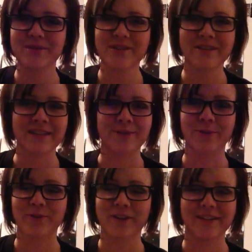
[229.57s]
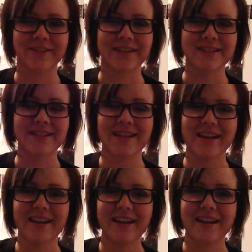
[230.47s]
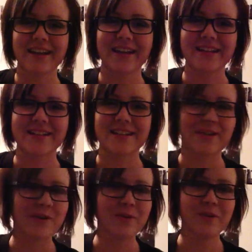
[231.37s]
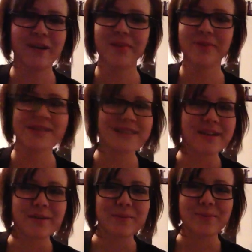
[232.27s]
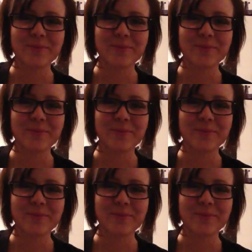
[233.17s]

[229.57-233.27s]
He was talking to a friend of his, and he's like, oh, hey, what's up?